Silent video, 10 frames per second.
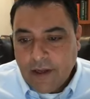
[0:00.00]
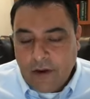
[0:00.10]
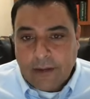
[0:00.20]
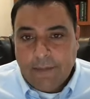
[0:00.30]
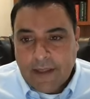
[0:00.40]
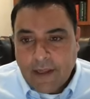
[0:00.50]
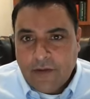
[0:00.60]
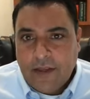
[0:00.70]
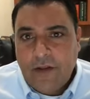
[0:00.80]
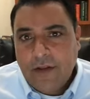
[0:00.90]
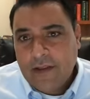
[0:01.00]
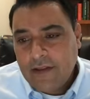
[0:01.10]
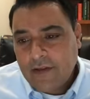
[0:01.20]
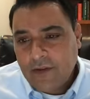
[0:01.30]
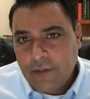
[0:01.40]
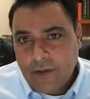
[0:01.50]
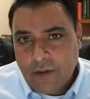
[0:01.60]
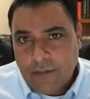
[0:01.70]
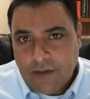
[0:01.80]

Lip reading: Okay, so then you look at the occipital lobe.